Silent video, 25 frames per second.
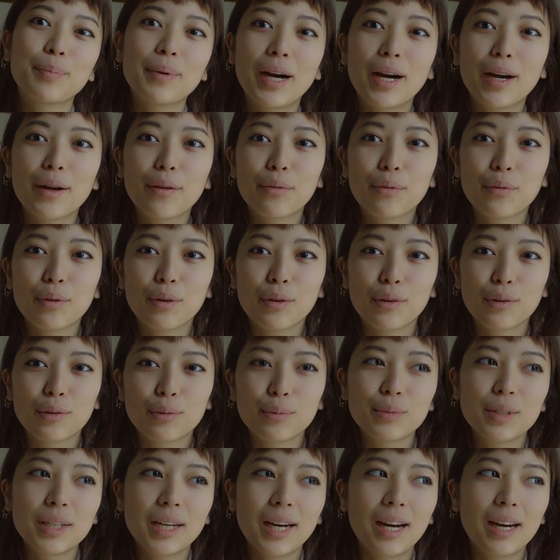
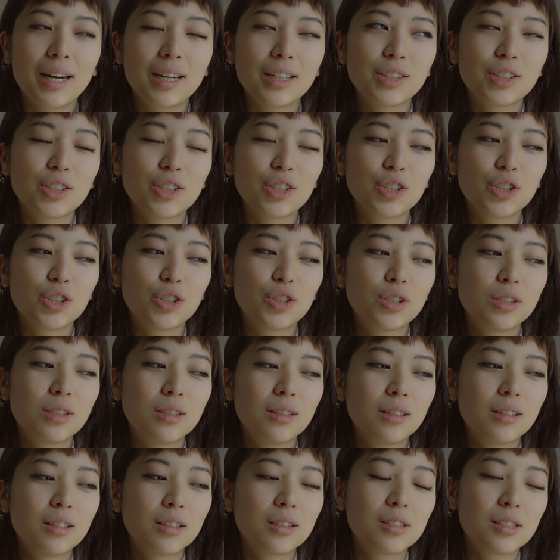bathroom at
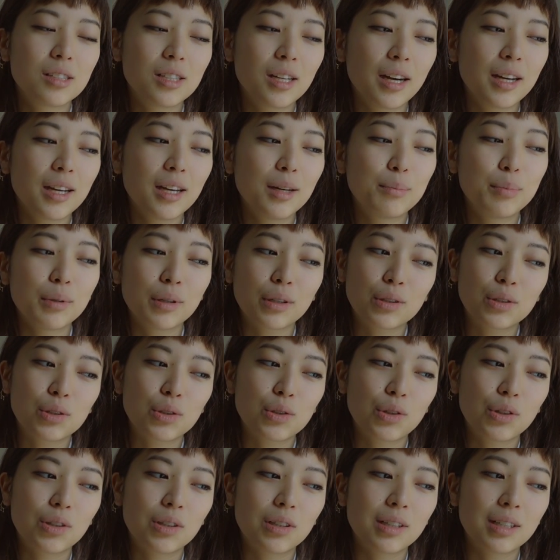the Tsutaya
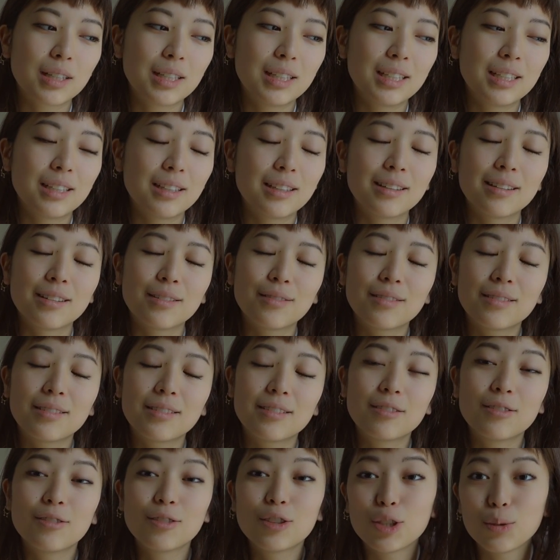bookstore in
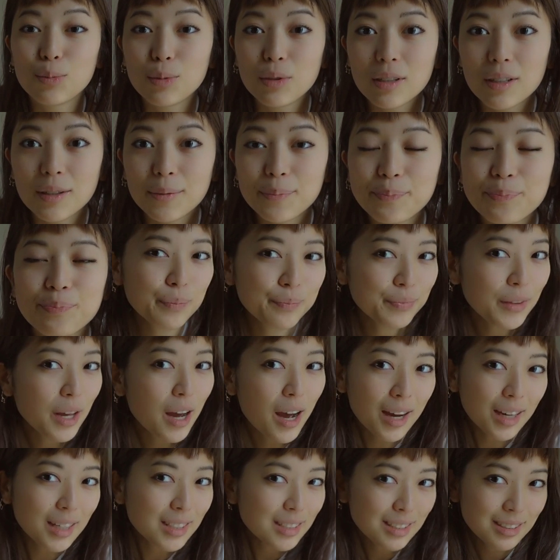Shibuya.
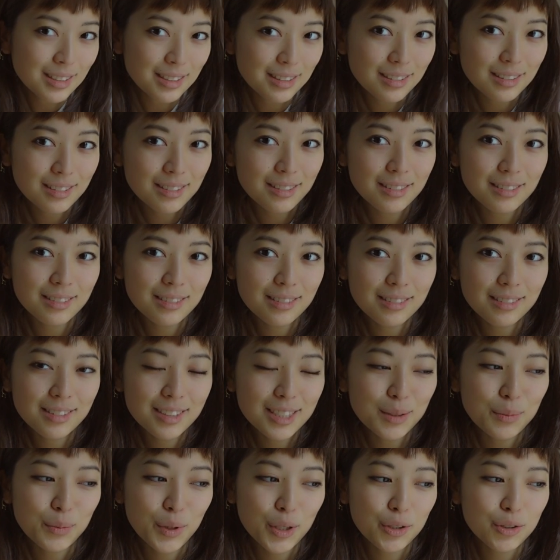Not
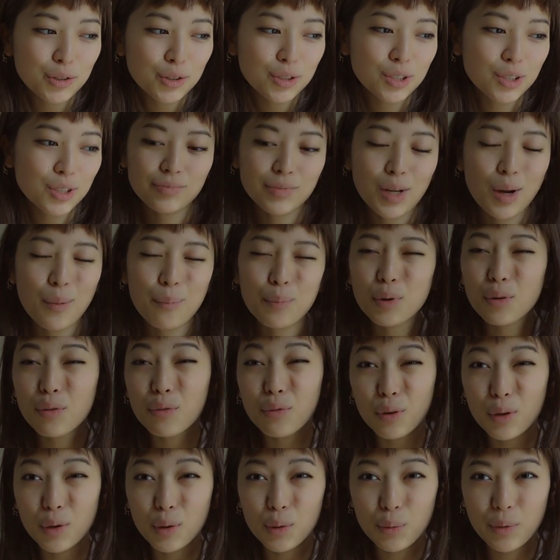the most
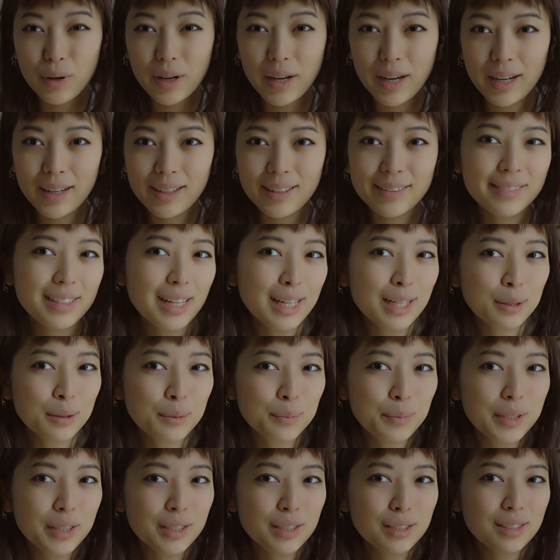preferred way of getting
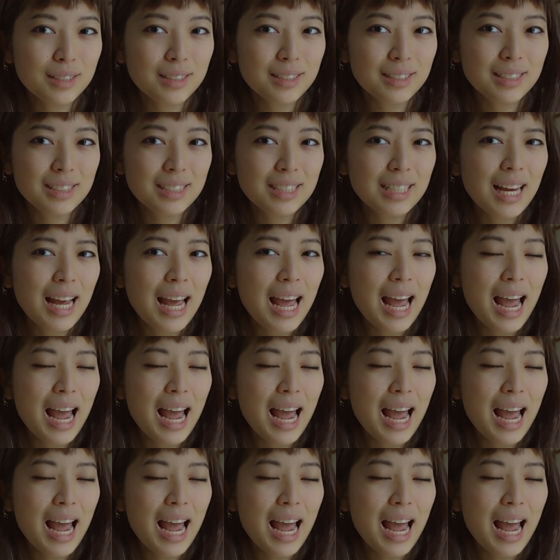pierced.